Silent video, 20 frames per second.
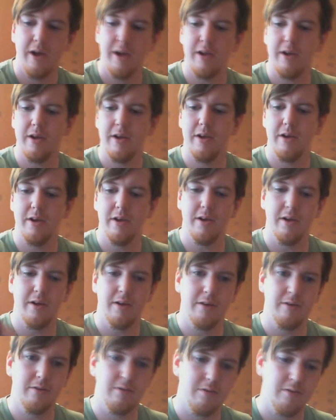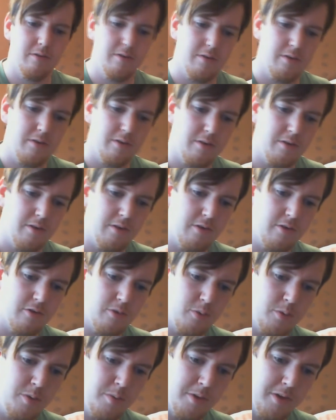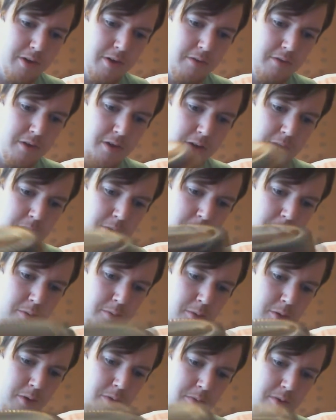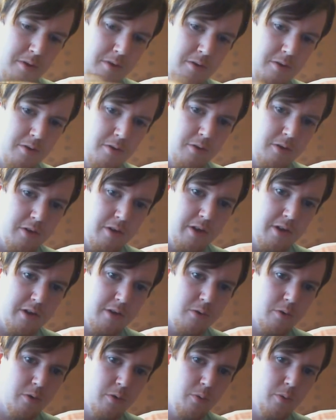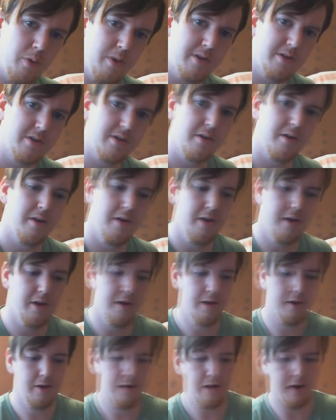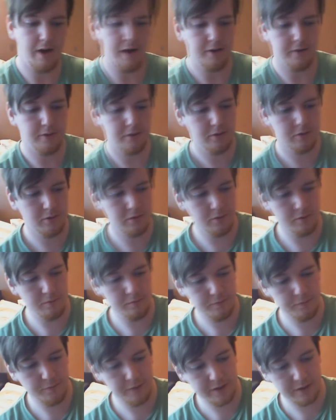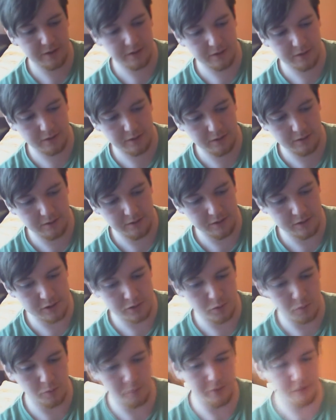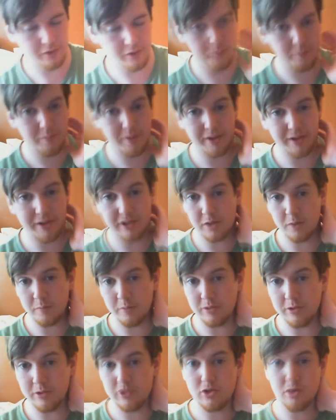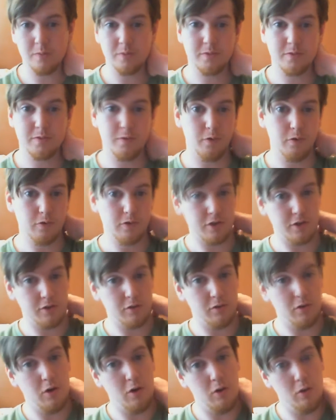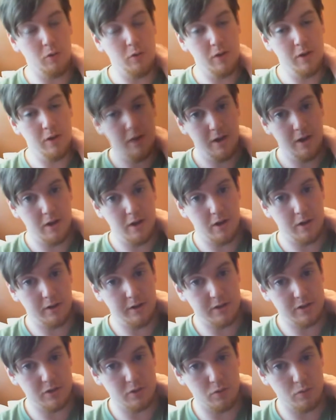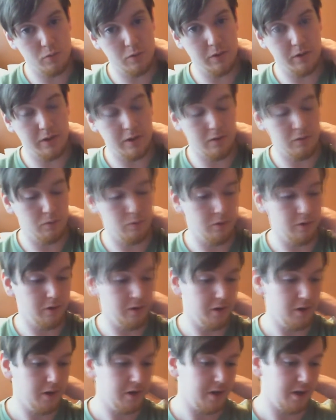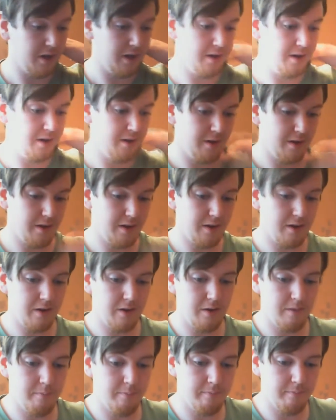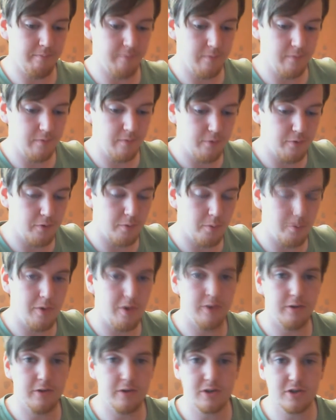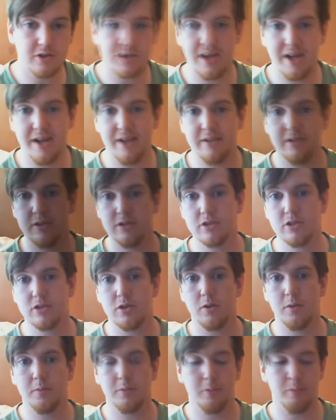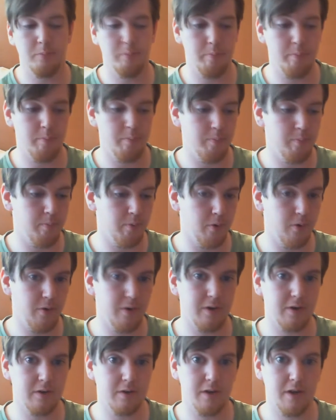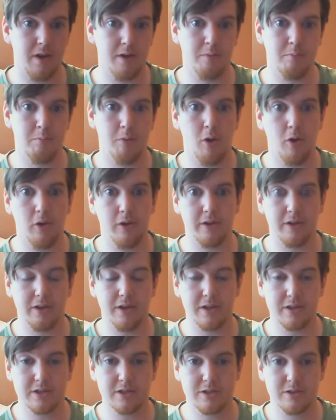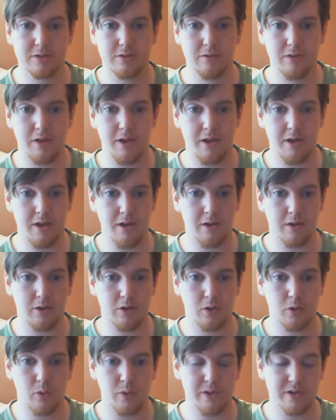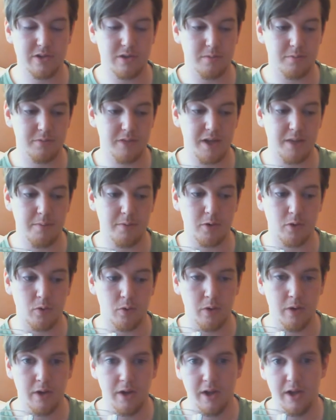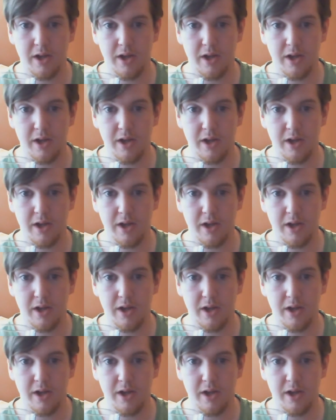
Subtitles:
There's a wee bit left in the bottom there, don't let any go to waste. I don't think you will be able to pick this up in shops, folks, at all, unless you're really, really lucky. From what I understand, they stopped brewing and bottling this quite some time ago.